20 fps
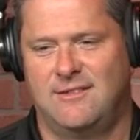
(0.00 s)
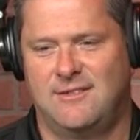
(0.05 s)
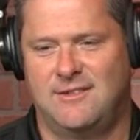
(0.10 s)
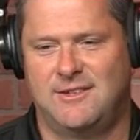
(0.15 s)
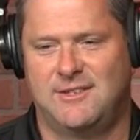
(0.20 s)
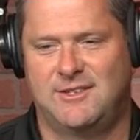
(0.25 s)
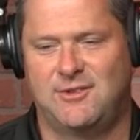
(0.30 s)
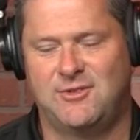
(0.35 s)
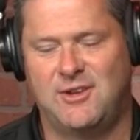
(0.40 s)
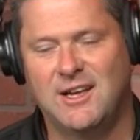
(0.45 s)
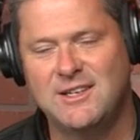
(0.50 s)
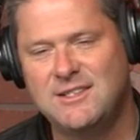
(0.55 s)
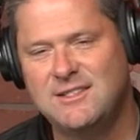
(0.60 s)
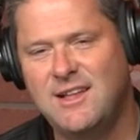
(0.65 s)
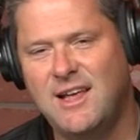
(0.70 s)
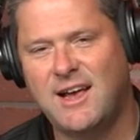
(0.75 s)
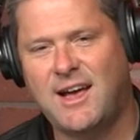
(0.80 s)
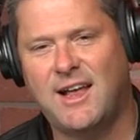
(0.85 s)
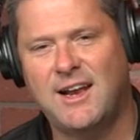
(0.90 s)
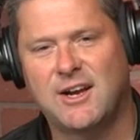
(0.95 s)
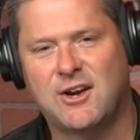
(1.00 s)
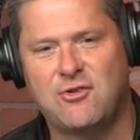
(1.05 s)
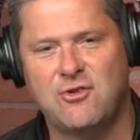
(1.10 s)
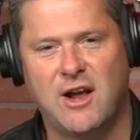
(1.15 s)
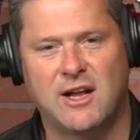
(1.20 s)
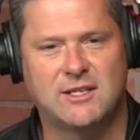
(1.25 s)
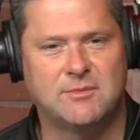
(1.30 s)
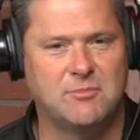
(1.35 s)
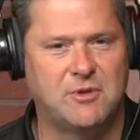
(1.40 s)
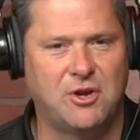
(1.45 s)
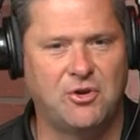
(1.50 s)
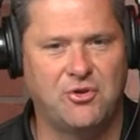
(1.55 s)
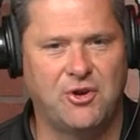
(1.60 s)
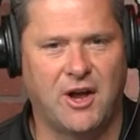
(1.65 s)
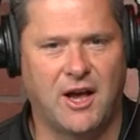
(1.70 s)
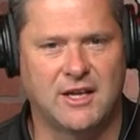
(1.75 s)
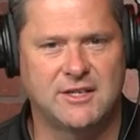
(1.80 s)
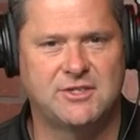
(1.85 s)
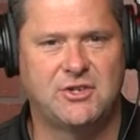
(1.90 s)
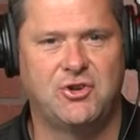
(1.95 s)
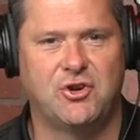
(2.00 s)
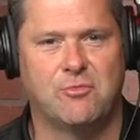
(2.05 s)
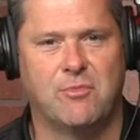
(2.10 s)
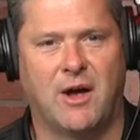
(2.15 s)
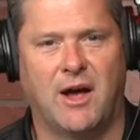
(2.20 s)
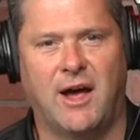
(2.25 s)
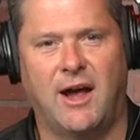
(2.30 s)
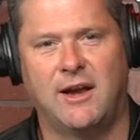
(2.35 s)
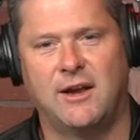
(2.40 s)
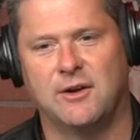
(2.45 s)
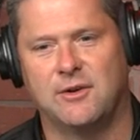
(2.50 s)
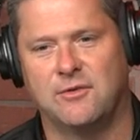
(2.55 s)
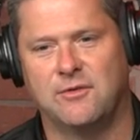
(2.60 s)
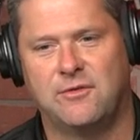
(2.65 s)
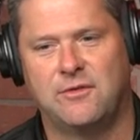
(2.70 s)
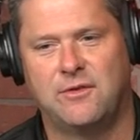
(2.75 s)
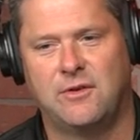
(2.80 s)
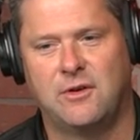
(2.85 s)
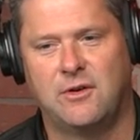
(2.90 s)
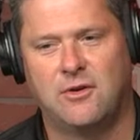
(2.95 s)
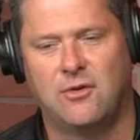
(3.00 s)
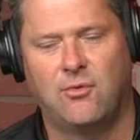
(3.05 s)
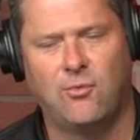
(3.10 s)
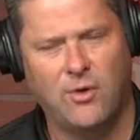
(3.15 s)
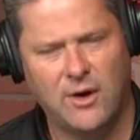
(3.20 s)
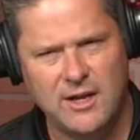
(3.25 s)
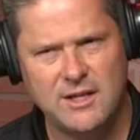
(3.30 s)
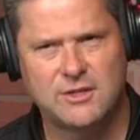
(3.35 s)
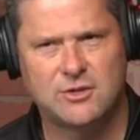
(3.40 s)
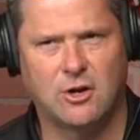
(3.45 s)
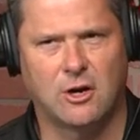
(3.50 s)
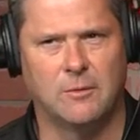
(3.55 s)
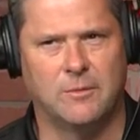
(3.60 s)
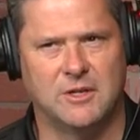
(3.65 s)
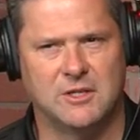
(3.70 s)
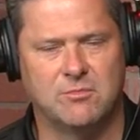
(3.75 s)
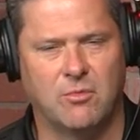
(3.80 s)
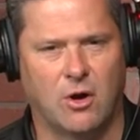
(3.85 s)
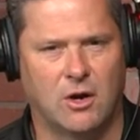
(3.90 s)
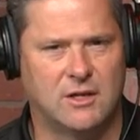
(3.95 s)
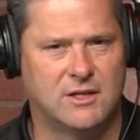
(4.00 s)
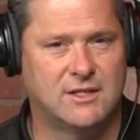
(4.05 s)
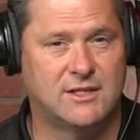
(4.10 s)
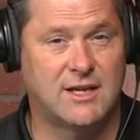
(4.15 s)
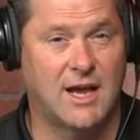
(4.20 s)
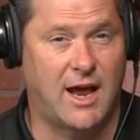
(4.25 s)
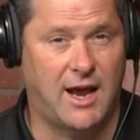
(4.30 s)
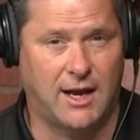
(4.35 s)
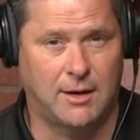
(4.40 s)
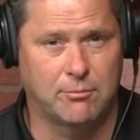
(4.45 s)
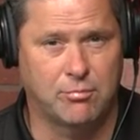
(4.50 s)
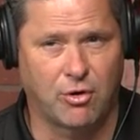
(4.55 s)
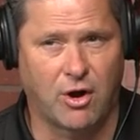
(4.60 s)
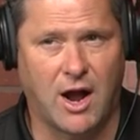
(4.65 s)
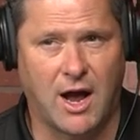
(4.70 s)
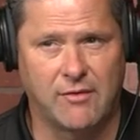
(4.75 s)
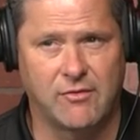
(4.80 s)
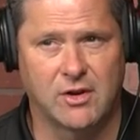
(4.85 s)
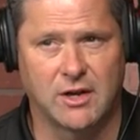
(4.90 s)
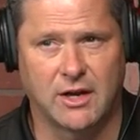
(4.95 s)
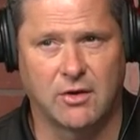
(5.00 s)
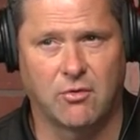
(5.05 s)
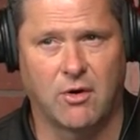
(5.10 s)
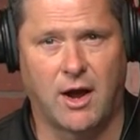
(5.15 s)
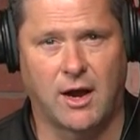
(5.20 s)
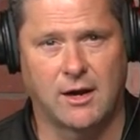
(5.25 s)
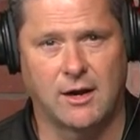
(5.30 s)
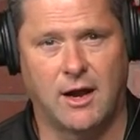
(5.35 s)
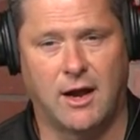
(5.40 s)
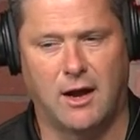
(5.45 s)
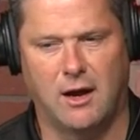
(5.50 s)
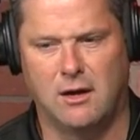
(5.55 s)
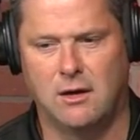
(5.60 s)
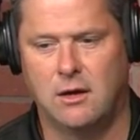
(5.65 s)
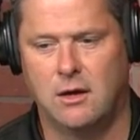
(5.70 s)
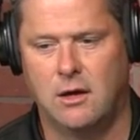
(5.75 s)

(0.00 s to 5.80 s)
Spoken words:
So doesn't that kind of create some curiosity in your mind of what is Kirby Smart saying privately right now?